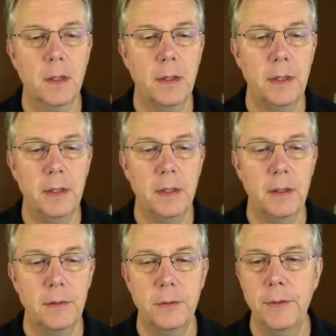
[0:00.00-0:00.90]

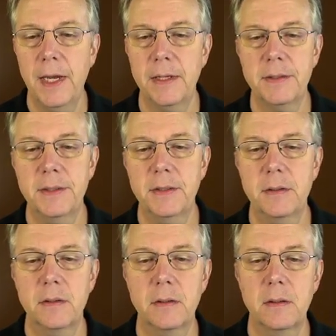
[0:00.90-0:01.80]
and do that.
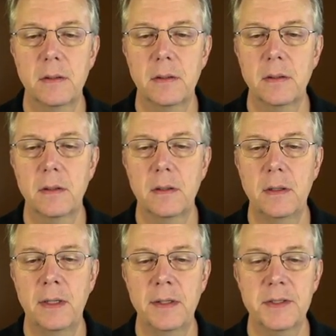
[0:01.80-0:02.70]

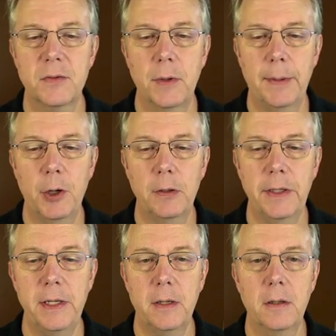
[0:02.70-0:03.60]
And let's grab our
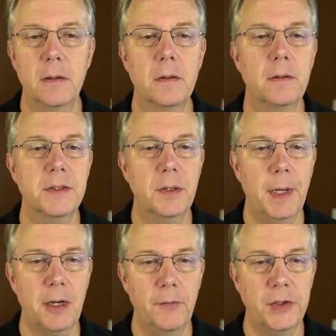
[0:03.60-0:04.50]
link. Let's go
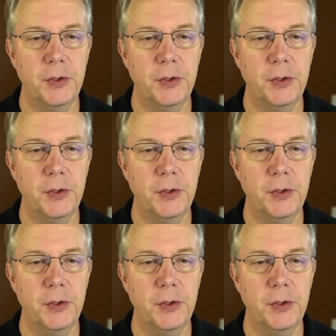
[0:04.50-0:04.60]
back over